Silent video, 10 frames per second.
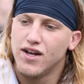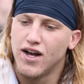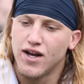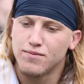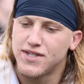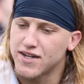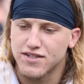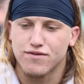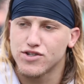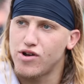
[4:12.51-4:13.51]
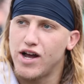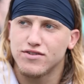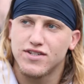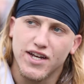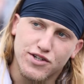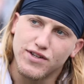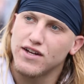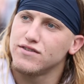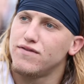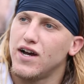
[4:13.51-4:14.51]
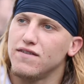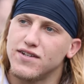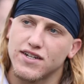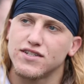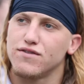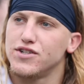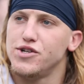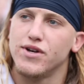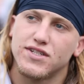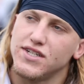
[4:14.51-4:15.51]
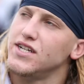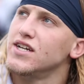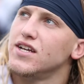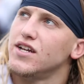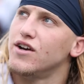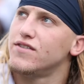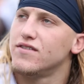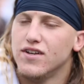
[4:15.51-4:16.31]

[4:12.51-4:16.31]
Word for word: um, Texas versus Ohio State 2005, Texas versus USC. You know,